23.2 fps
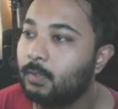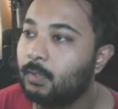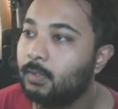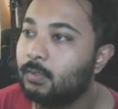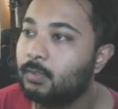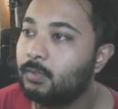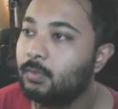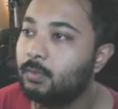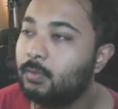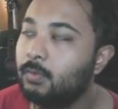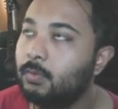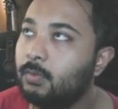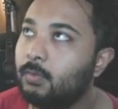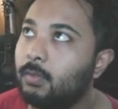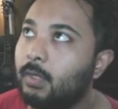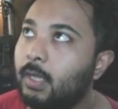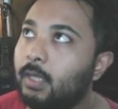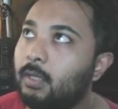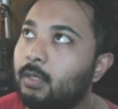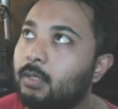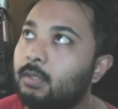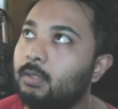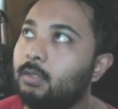So
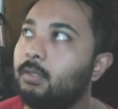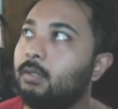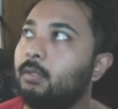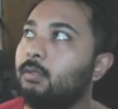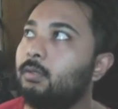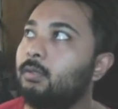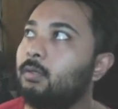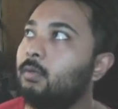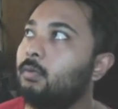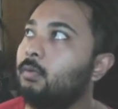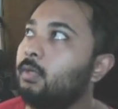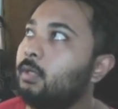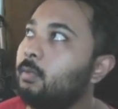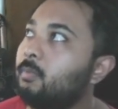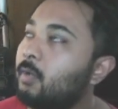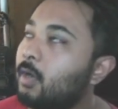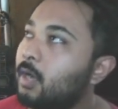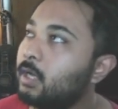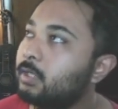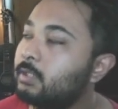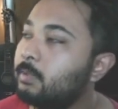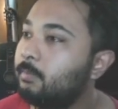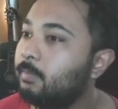the only
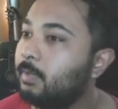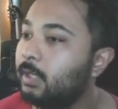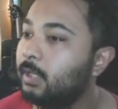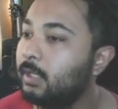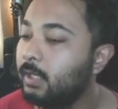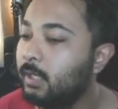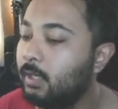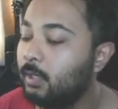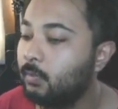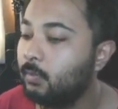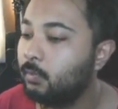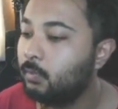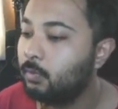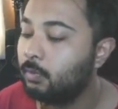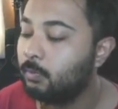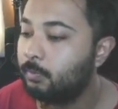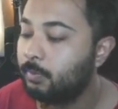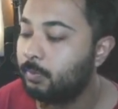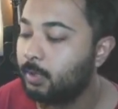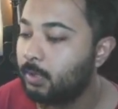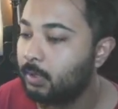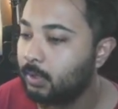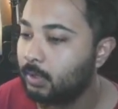possibility
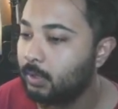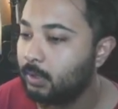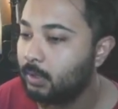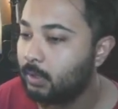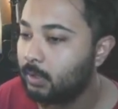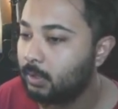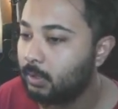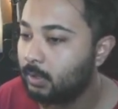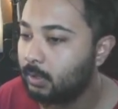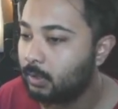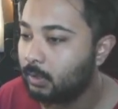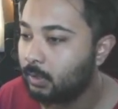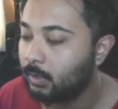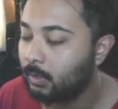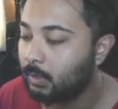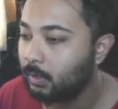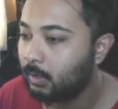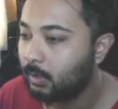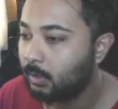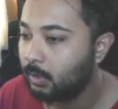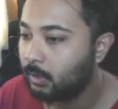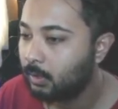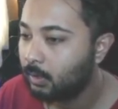would be
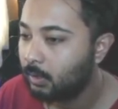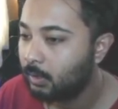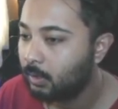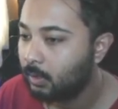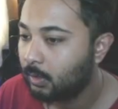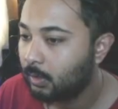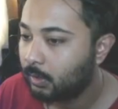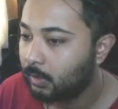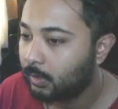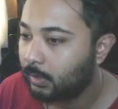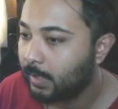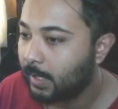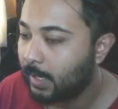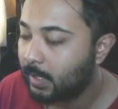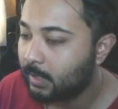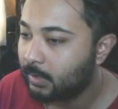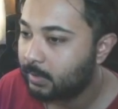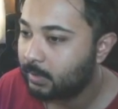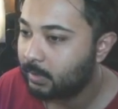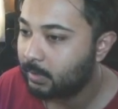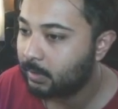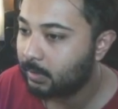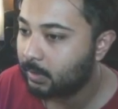
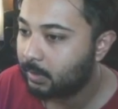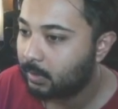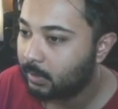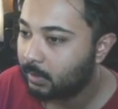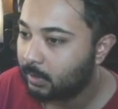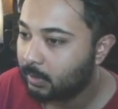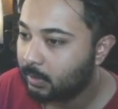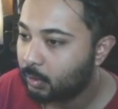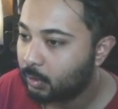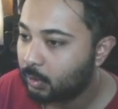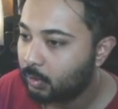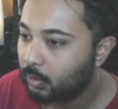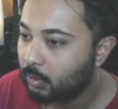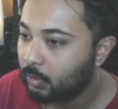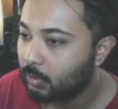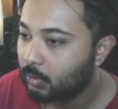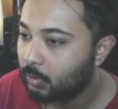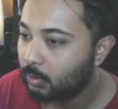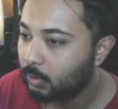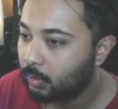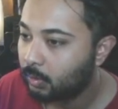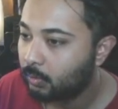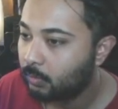landing.
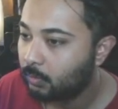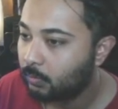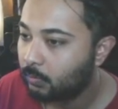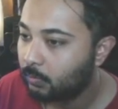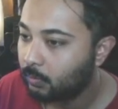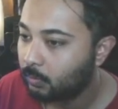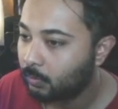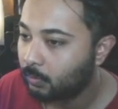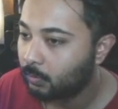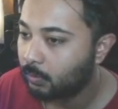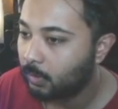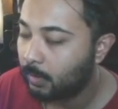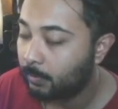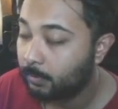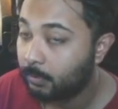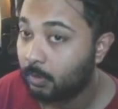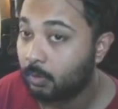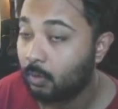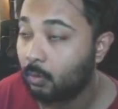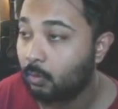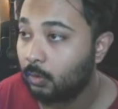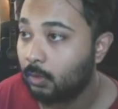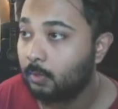
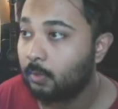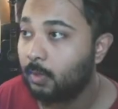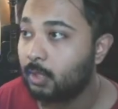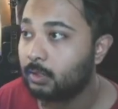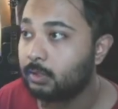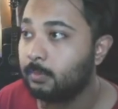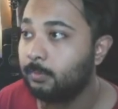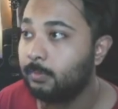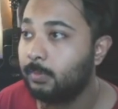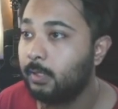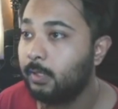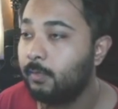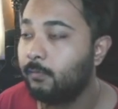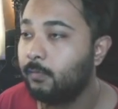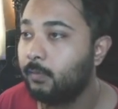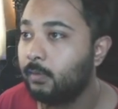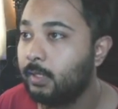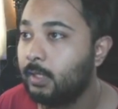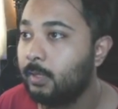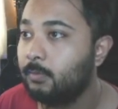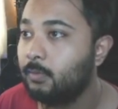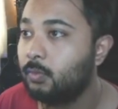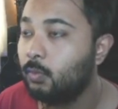The only possibility
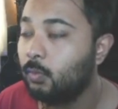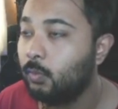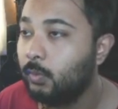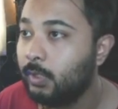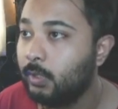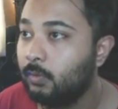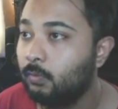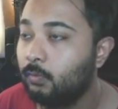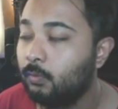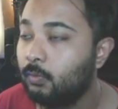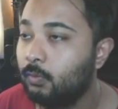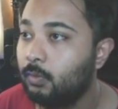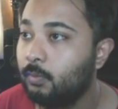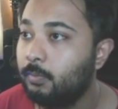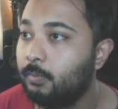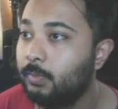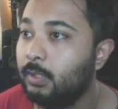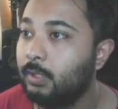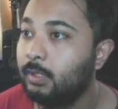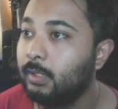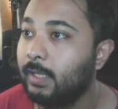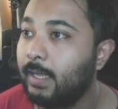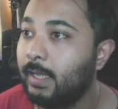for them to win would
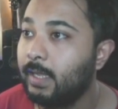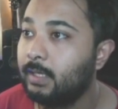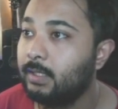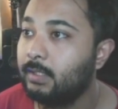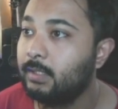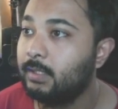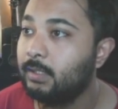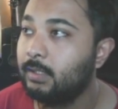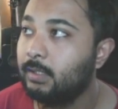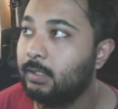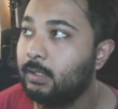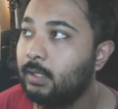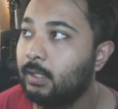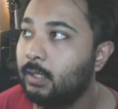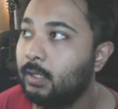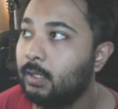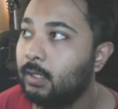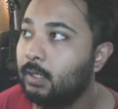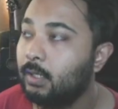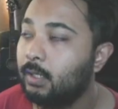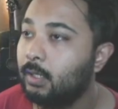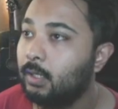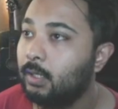be landing
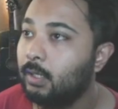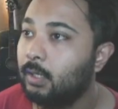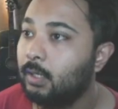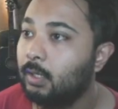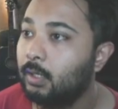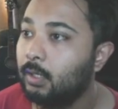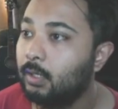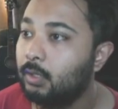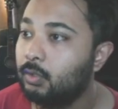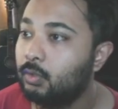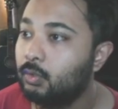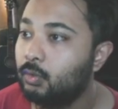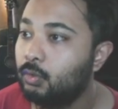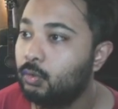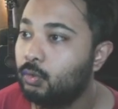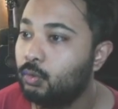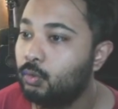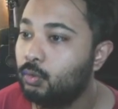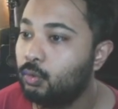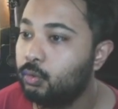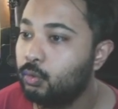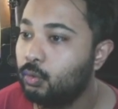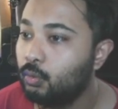
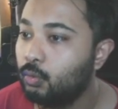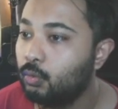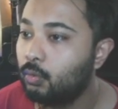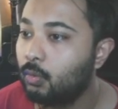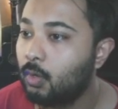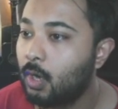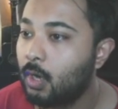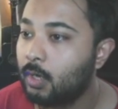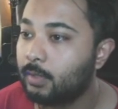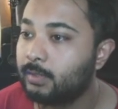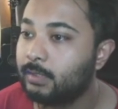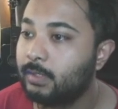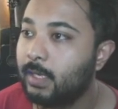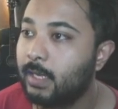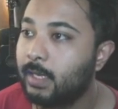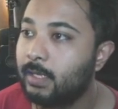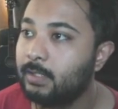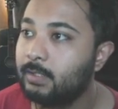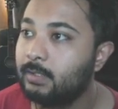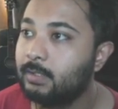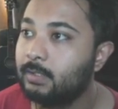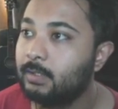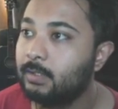2 Rock
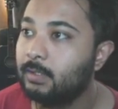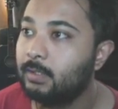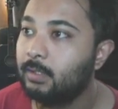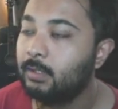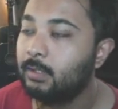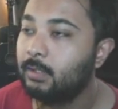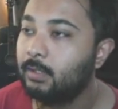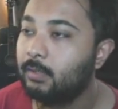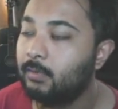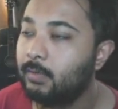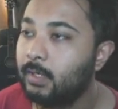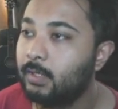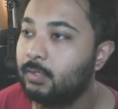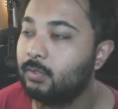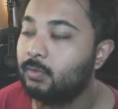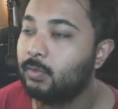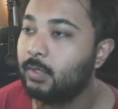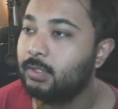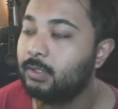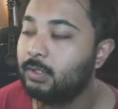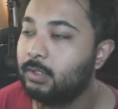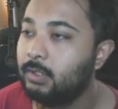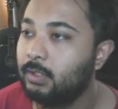Slides. Right,
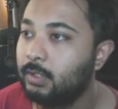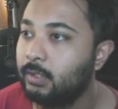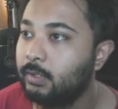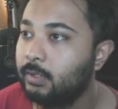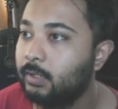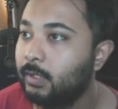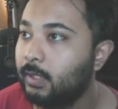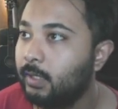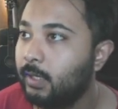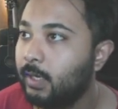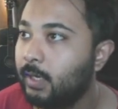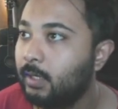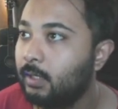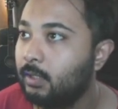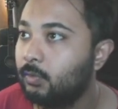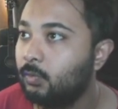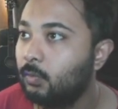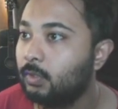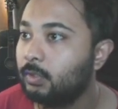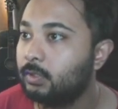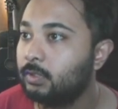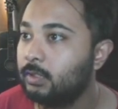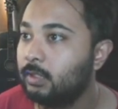so I shield here, and it
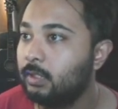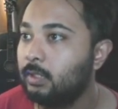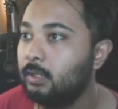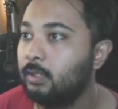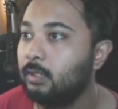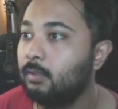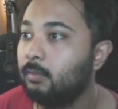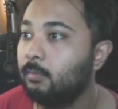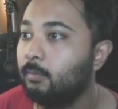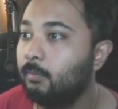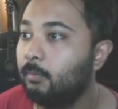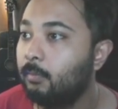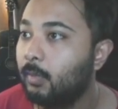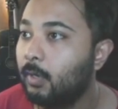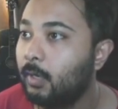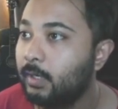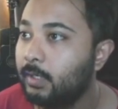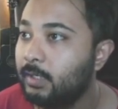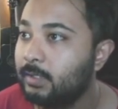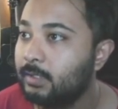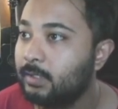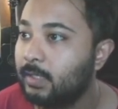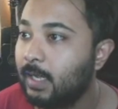was the
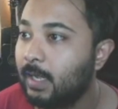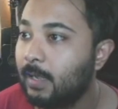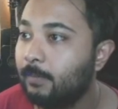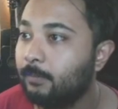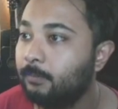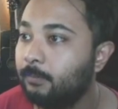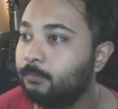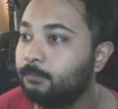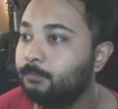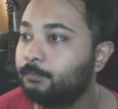Body Slam.